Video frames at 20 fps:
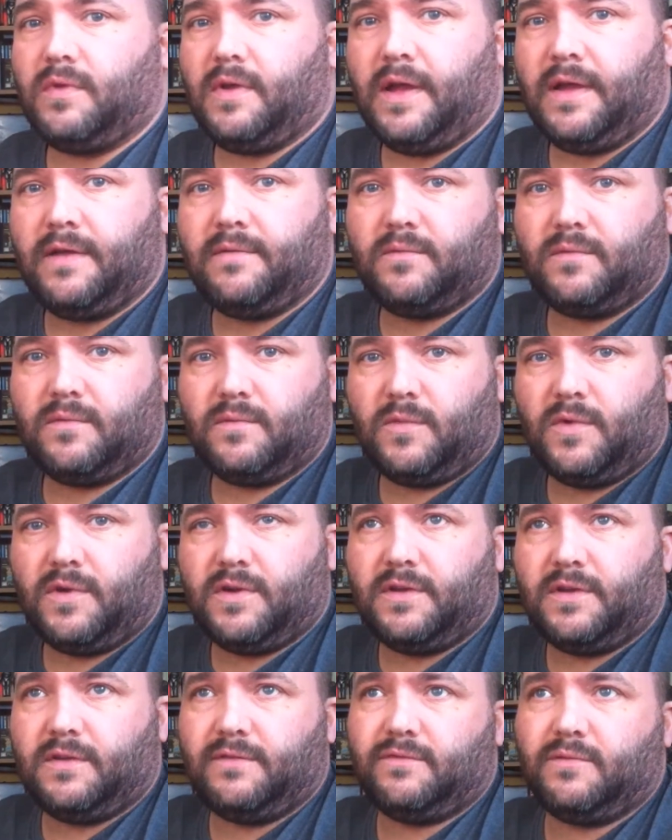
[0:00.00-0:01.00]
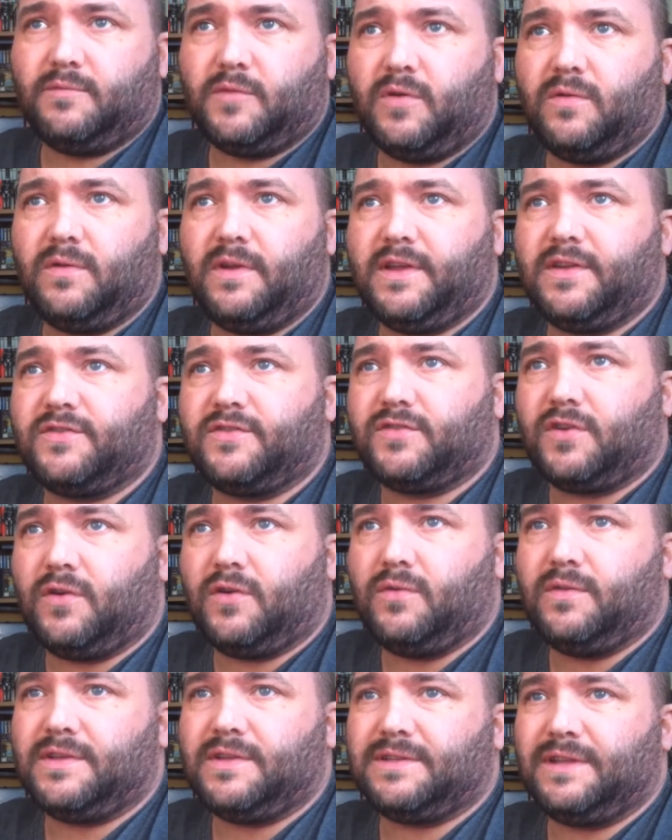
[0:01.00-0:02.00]
I want to remotely
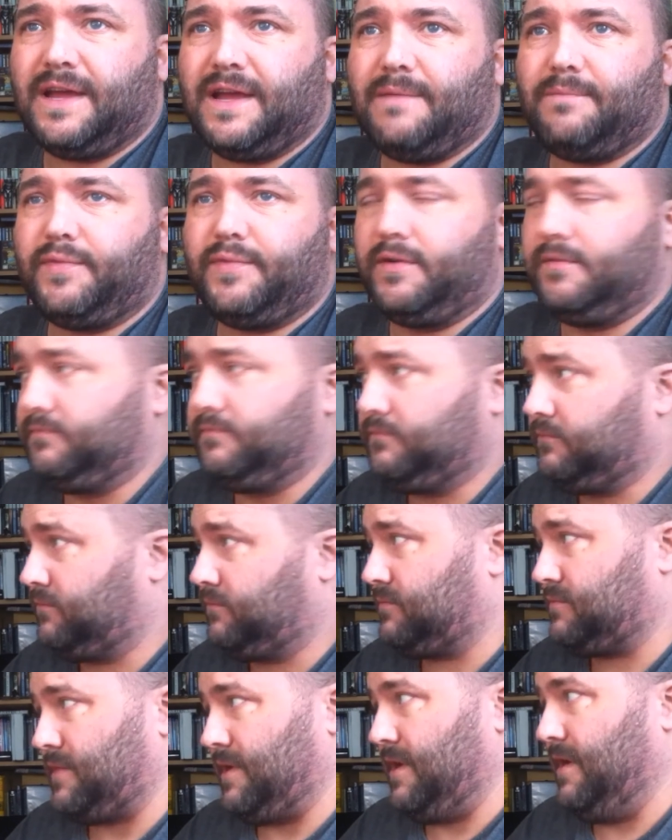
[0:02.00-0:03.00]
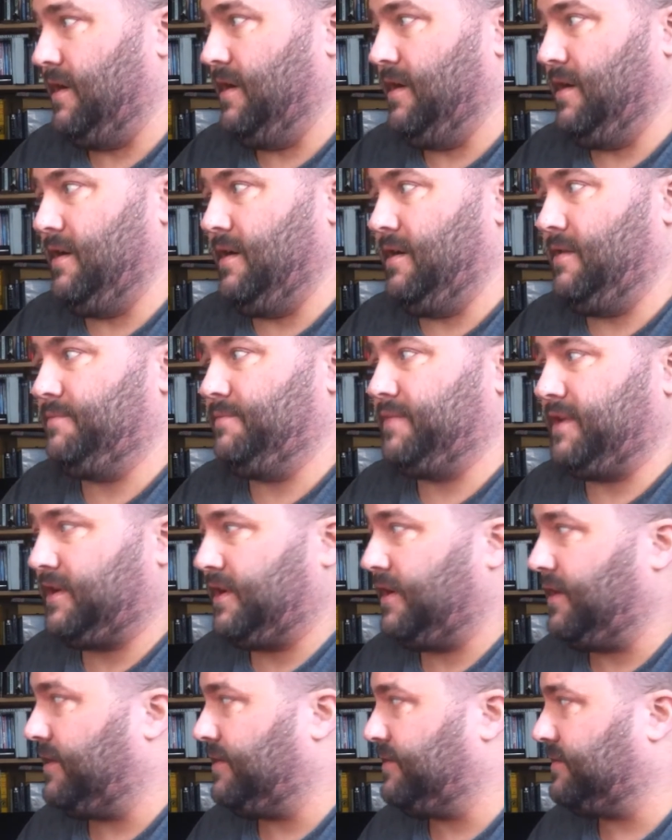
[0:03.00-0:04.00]
control this lamp
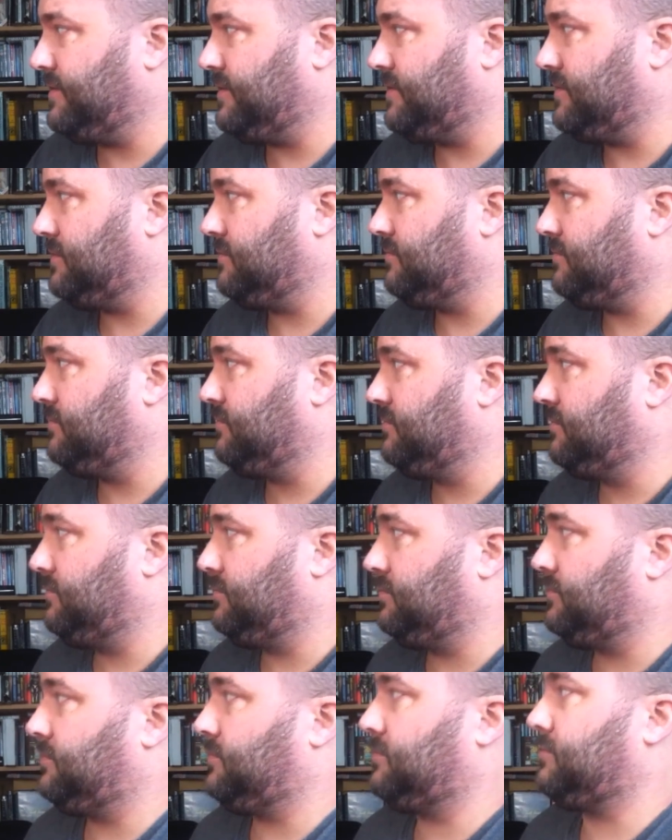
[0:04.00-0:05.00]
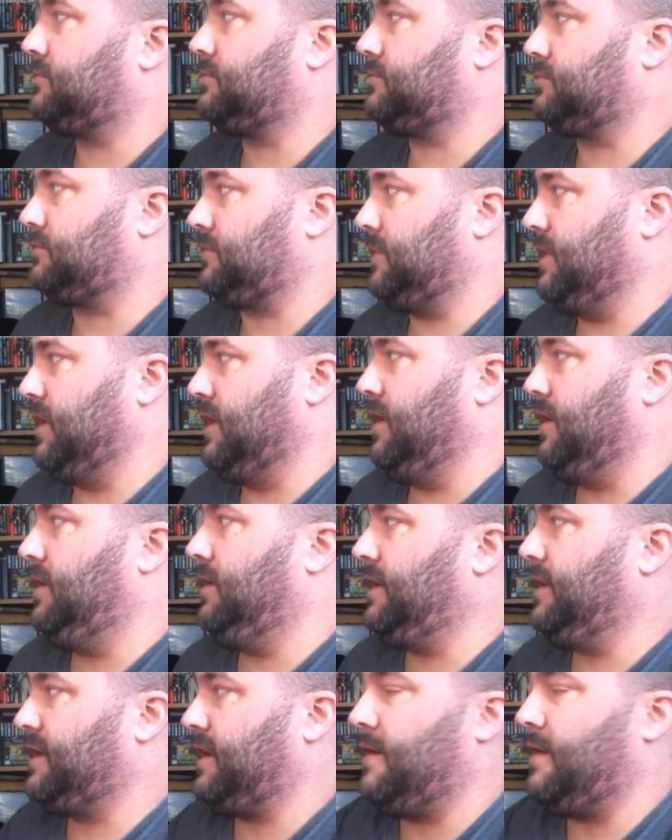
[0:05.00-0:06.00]
because
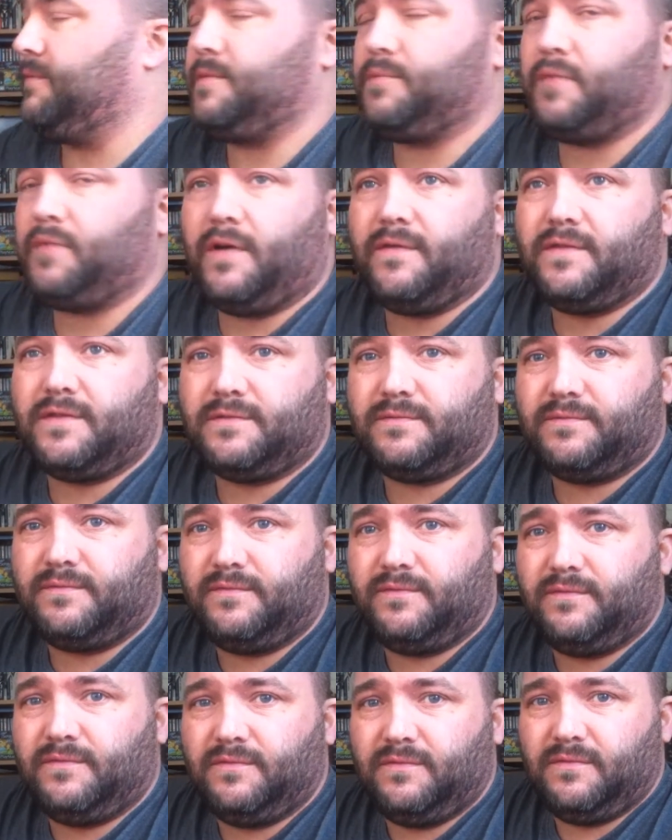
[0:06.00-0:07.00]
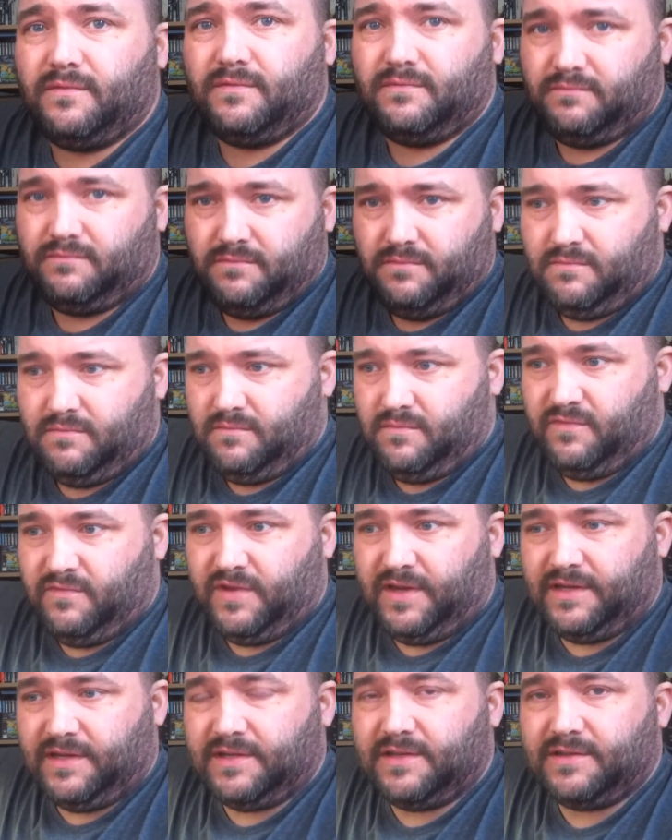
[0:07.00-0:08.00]
I can't be bothered
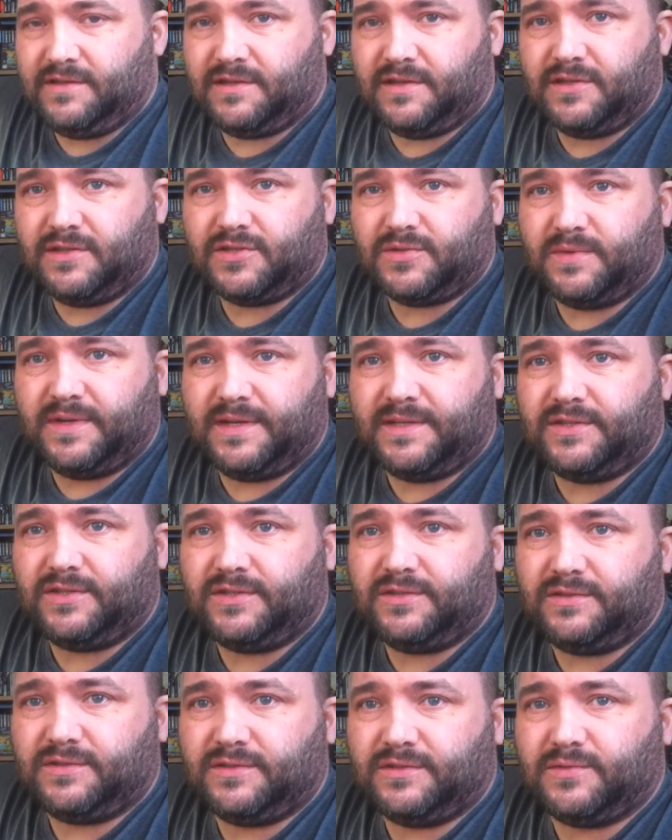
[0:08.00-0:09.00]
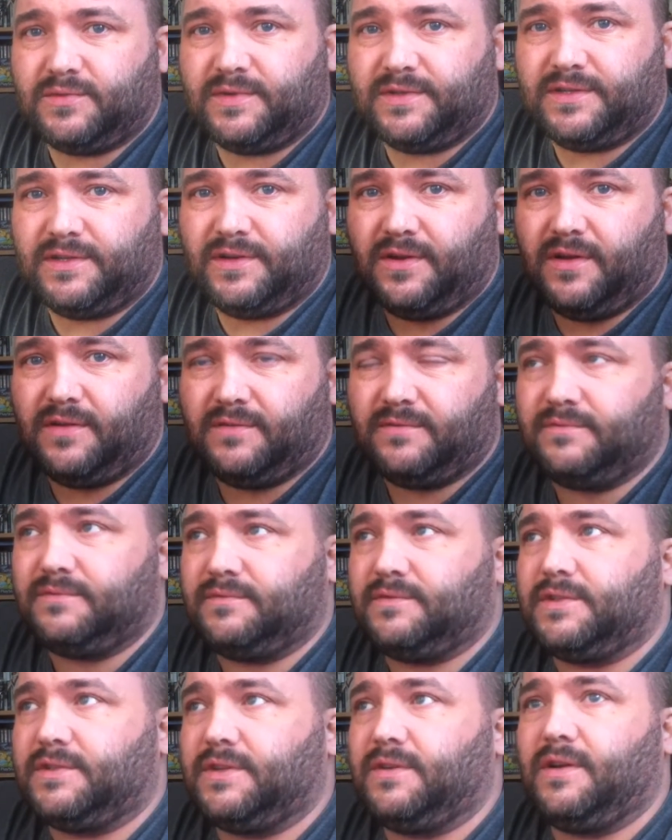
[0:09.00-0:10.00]
reaching to the switch to switch it on.
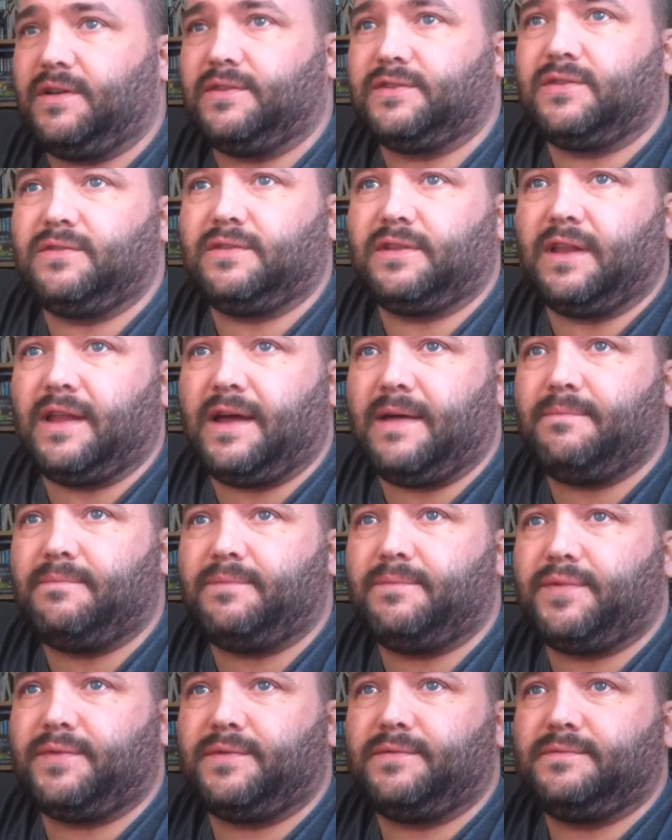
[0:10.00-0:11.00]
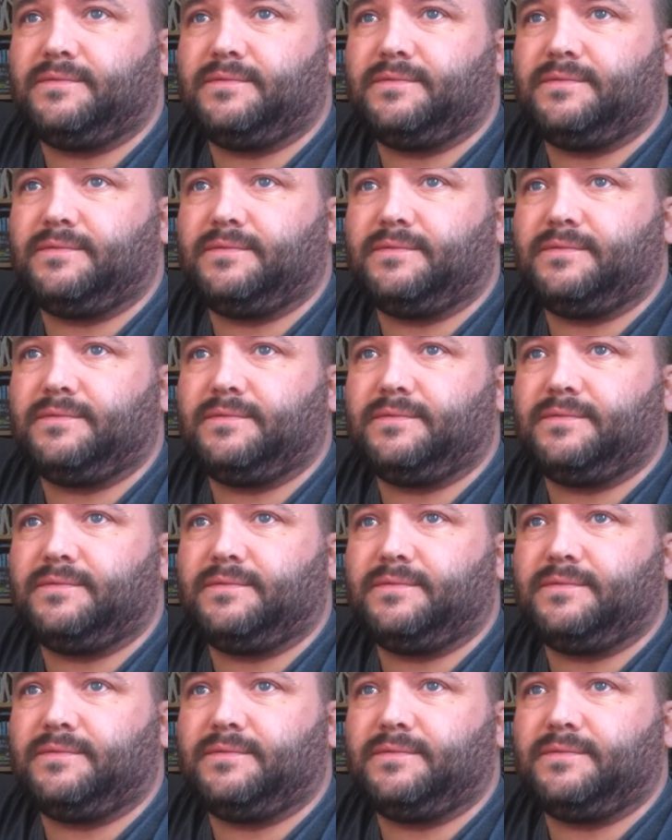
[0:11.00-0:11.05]
So I'll do the lamp.